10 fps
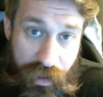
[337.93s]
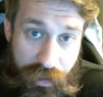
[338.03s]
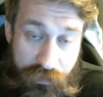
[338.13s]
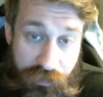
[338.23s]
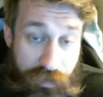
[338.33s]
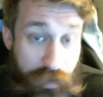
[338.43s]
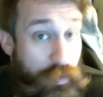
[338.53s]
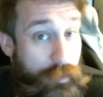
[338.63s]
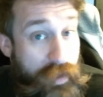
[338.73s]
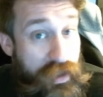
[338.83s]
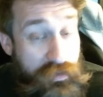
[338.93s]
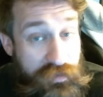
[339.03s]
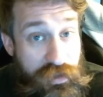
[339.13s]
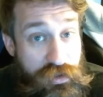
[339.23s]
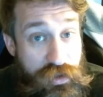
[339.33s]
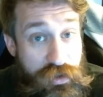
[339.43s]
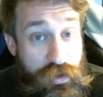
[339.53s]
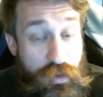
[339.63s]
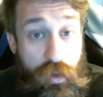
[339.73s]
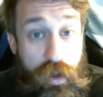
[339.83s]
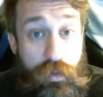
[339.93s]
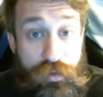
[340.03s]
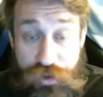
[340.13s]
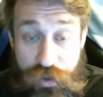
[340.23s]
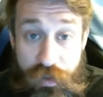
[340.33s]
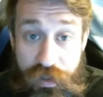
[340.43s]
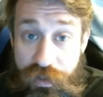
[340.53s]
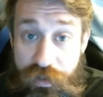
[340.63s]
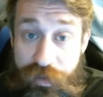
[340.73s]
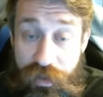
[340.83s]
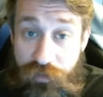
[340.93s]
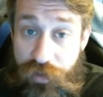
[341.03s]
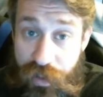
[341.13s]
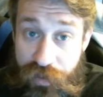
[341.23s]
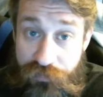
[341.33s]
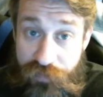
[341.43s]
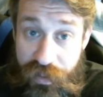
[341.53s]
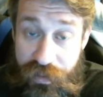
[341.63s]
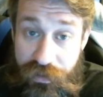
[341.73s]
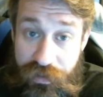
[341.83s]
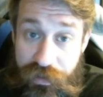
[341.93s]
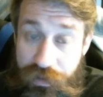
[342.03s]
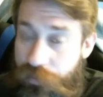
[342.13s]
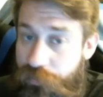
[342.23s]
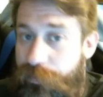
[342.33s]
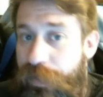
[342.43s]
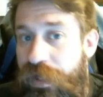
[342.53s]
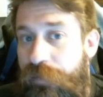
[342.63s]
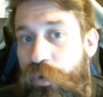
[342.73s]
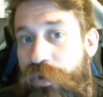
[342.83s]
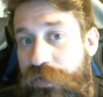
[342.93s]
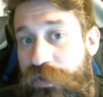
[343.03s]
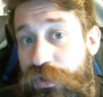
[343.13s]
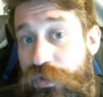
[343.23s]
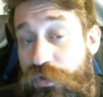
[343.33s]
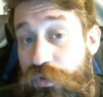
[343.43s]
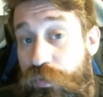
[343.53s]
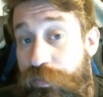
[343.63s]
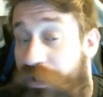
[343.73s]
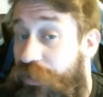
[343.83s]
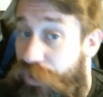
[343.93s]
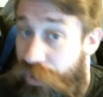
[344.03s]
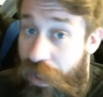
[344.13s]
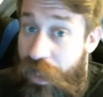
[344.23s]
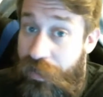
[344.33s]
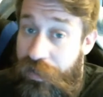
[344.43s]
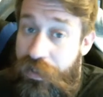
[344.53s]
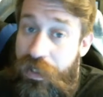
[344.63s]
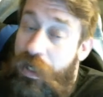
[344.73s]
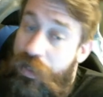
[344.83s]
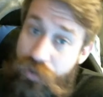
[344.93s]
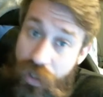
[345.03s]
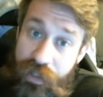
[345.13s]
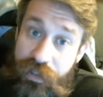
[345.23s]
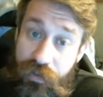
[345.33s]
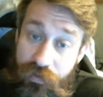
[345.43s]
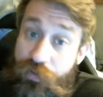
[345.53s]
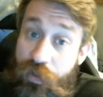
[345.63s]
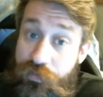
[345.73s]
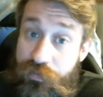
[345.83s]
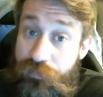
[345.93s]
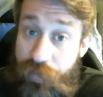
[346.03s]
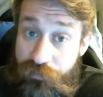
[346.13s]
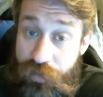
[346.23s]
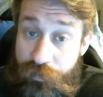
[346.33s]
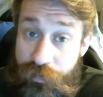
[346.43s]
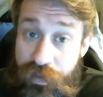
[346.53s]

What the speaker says: And since they weren't paying attention to who all was shooting in the middle of a gunfight, they were just paying more attention to being shot and trying to kill the targets in front of them.